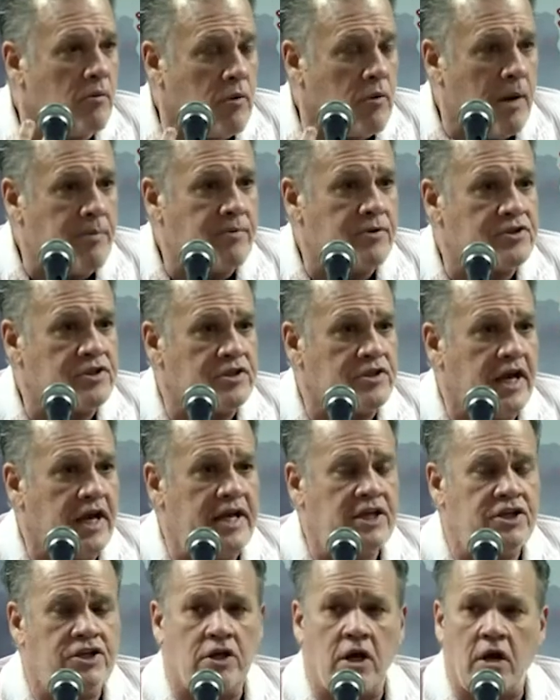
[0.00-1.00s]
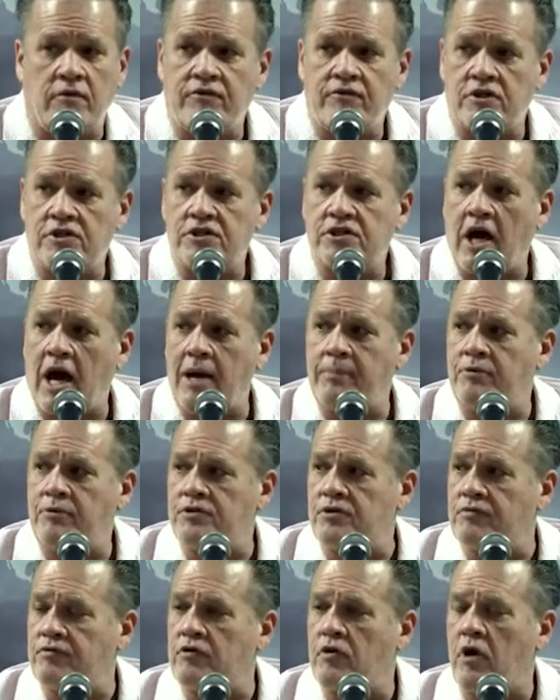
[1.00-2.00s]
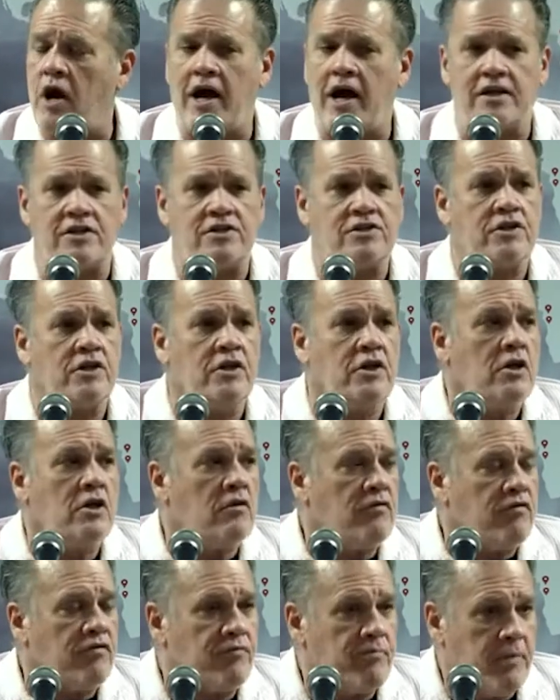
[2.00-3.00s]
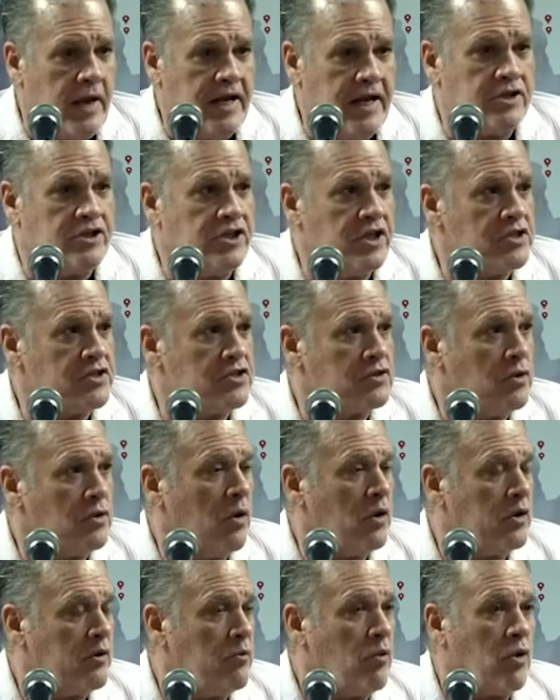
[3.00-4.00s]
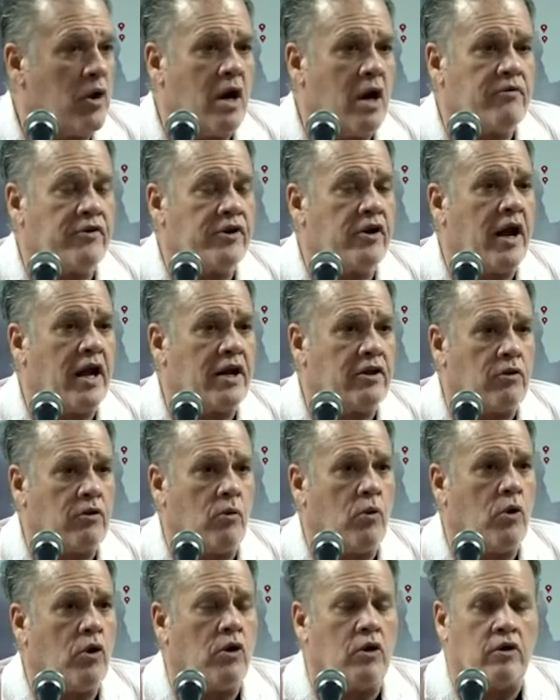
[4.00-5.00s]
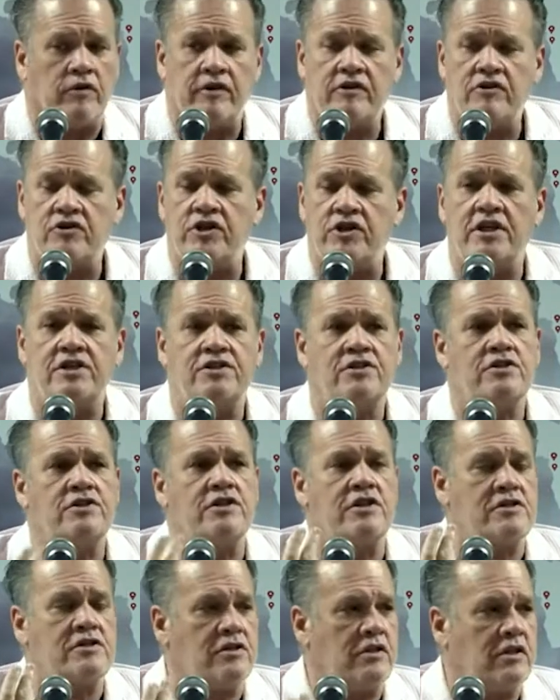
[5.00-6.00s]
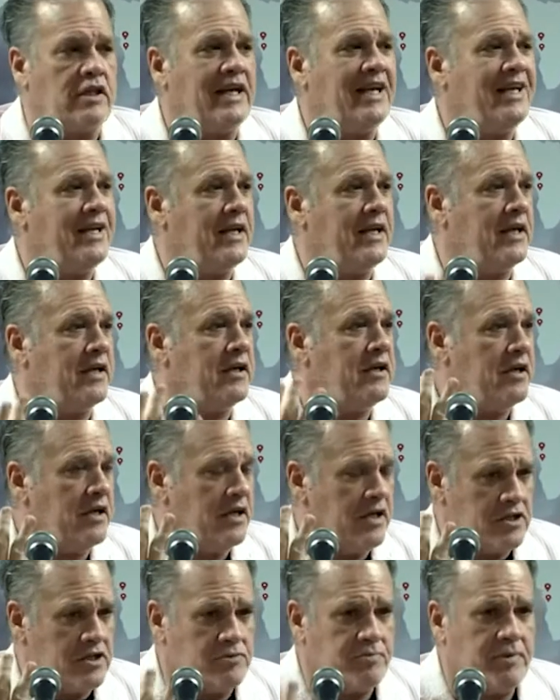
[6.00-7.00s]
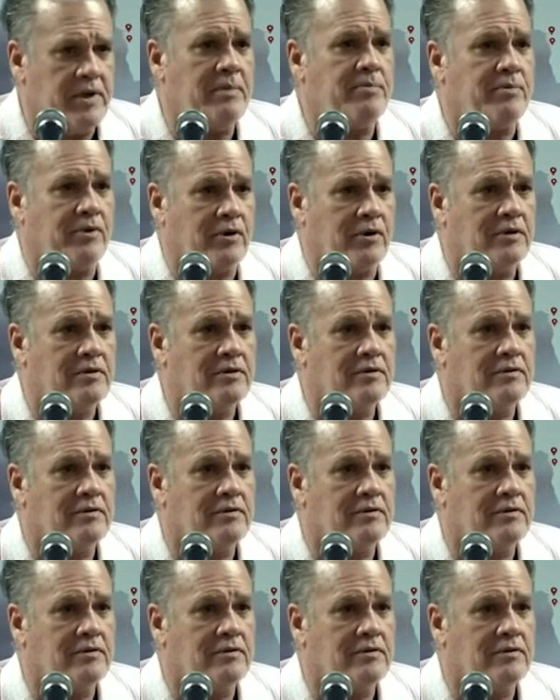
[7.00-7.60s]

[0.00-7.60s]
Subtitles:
representation of disciples of Christ made Jesus Lord. Wherever you're at in the world, Jesus is leading his people.